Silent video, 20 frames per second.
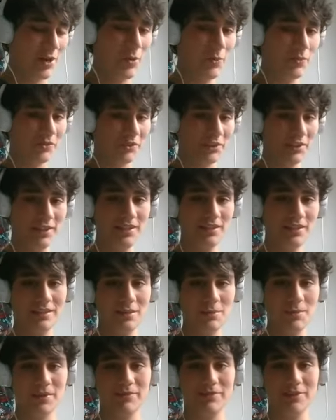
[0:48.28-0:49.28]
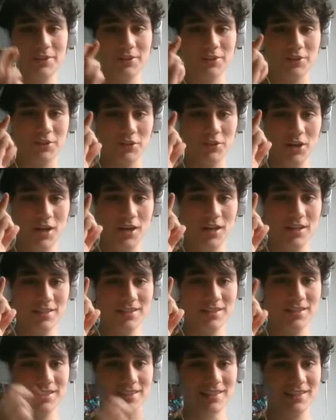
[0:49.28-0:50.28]
hopefully. You don't I mean, got fingers some,
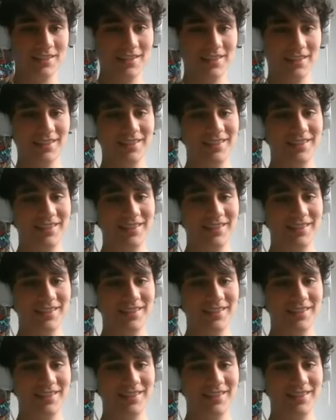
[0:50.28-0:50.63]
crossed. Like, you don't